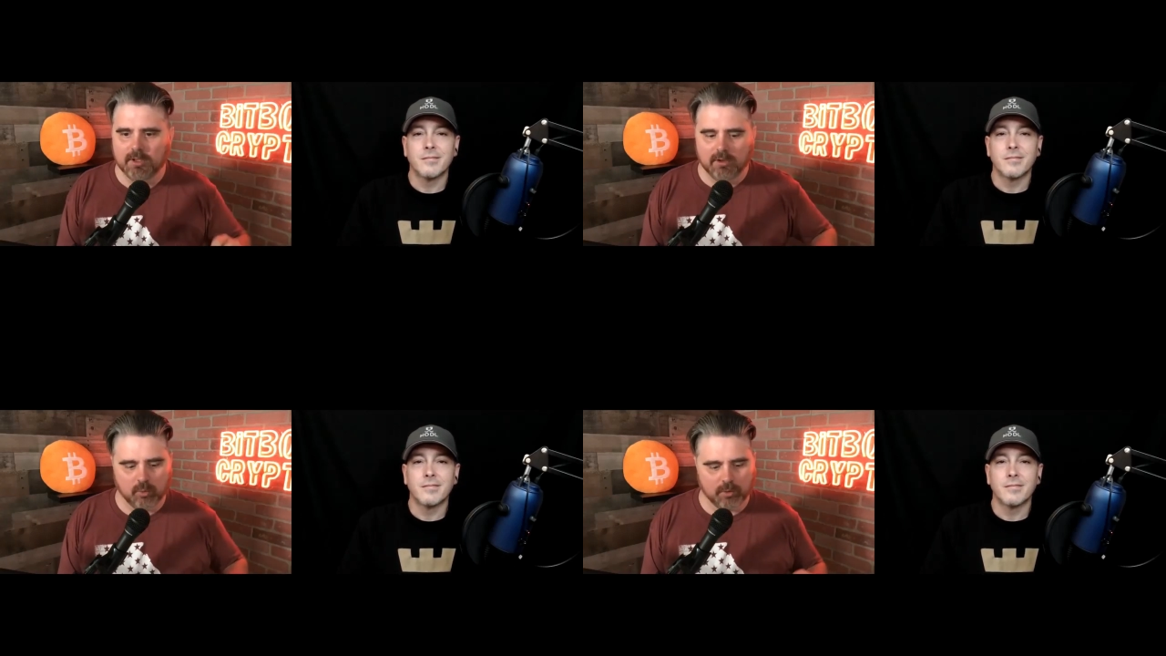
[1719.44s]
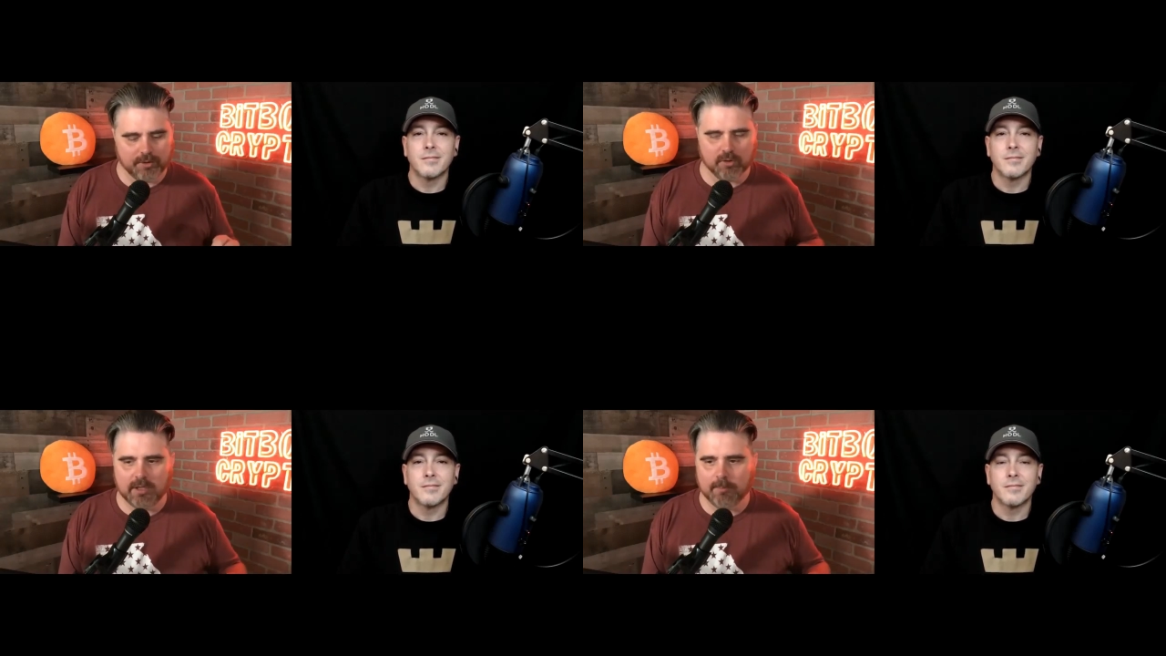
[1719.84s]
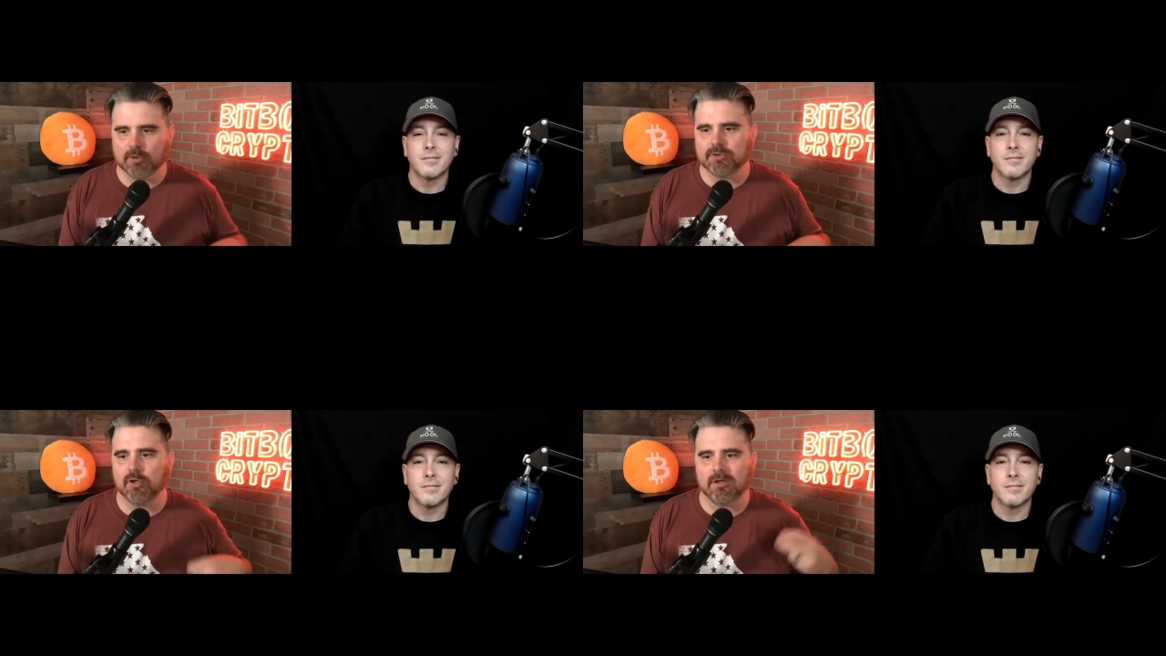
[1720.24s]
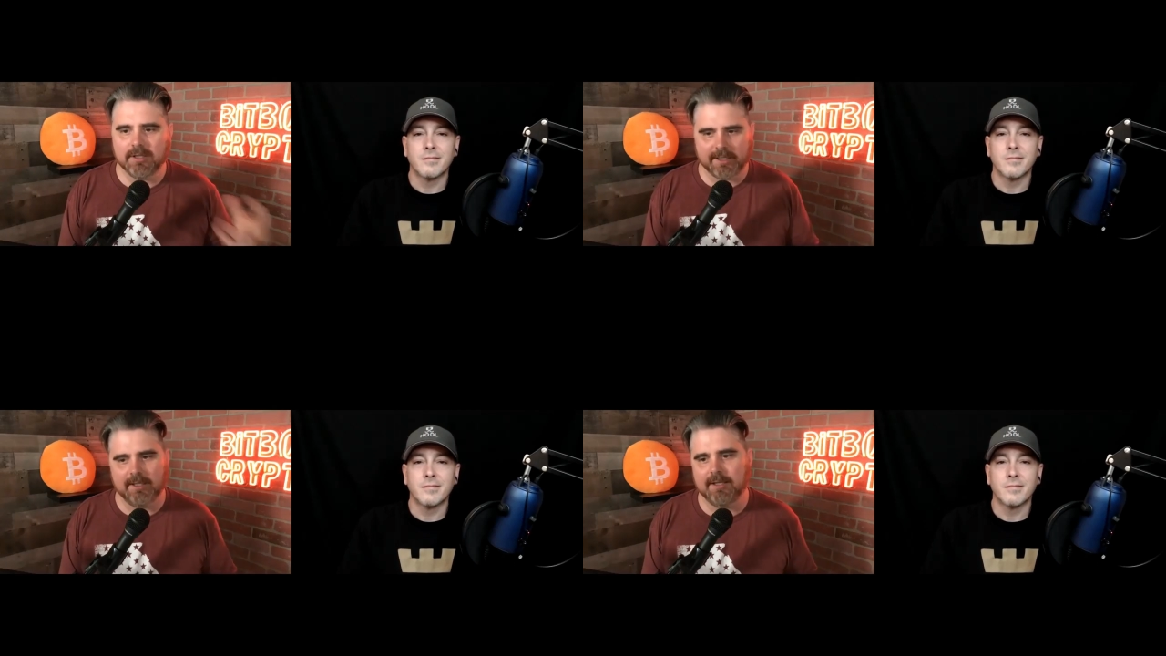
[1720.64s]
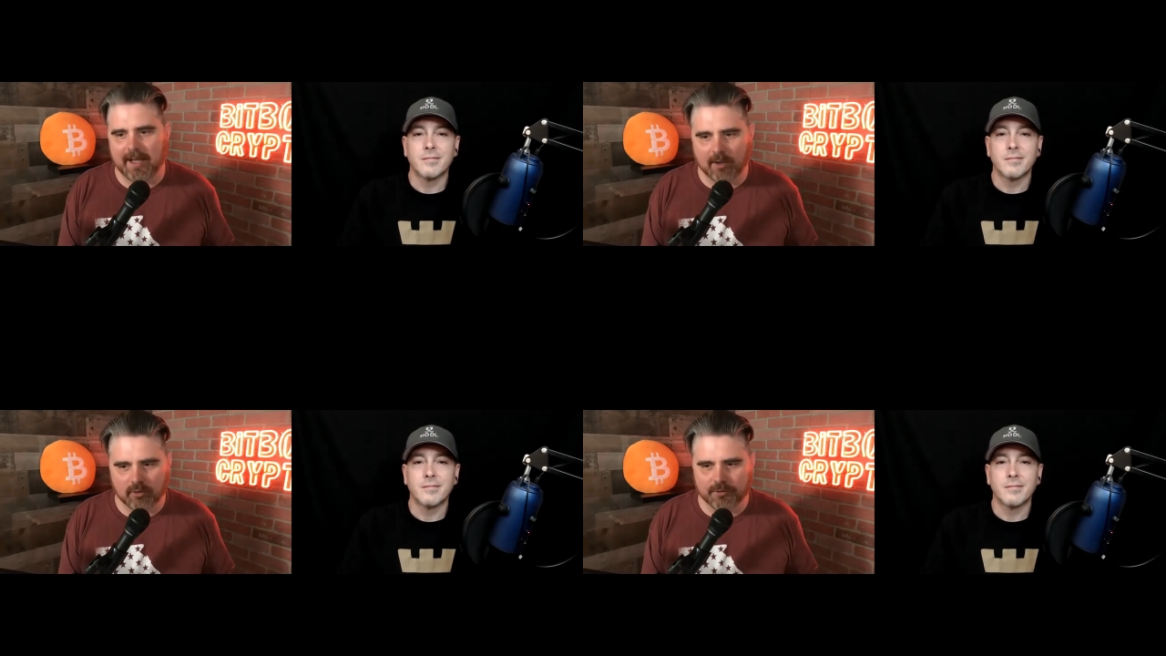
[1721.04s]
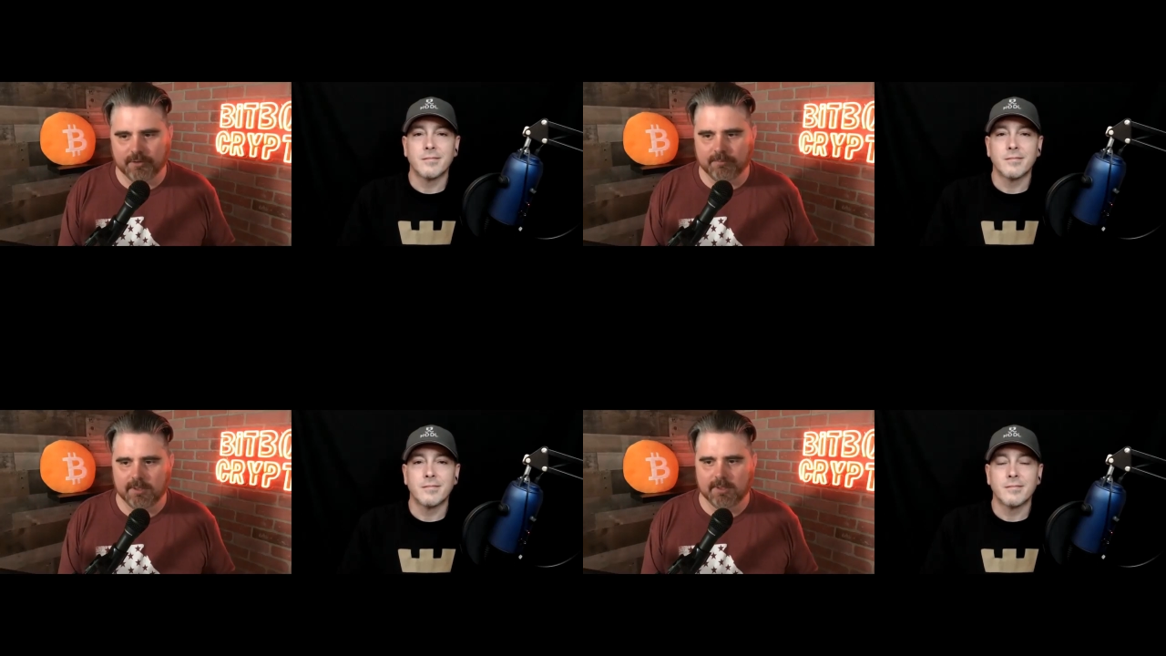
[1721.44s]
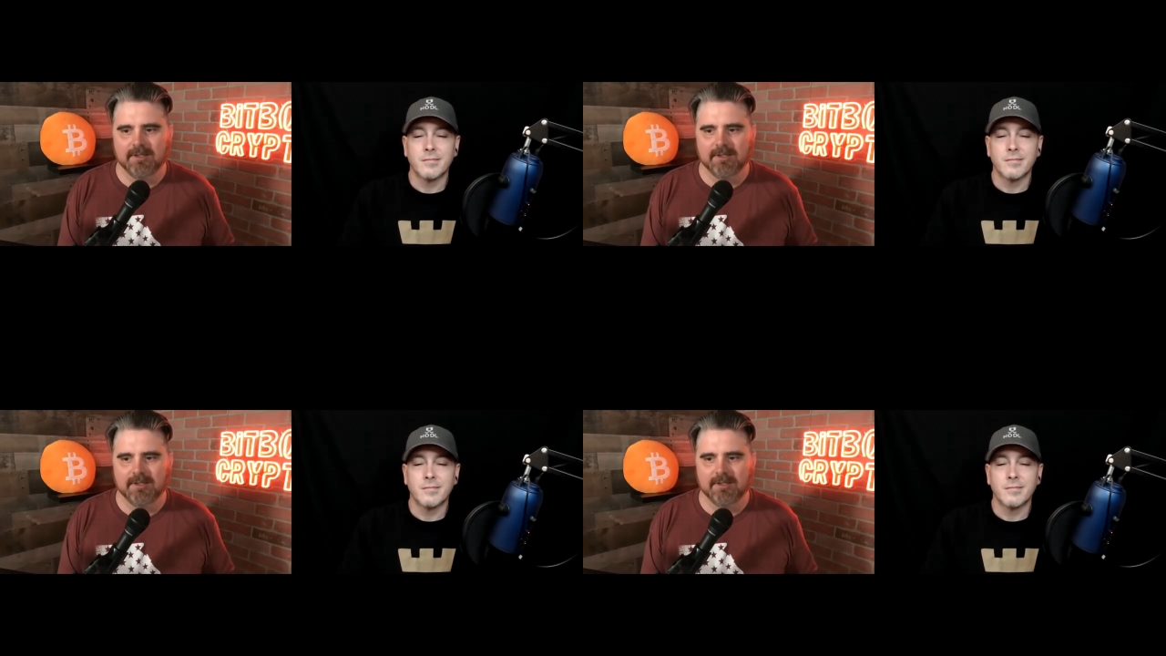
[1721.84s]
Speaker 1: where your numbers start clicking in the algorithm,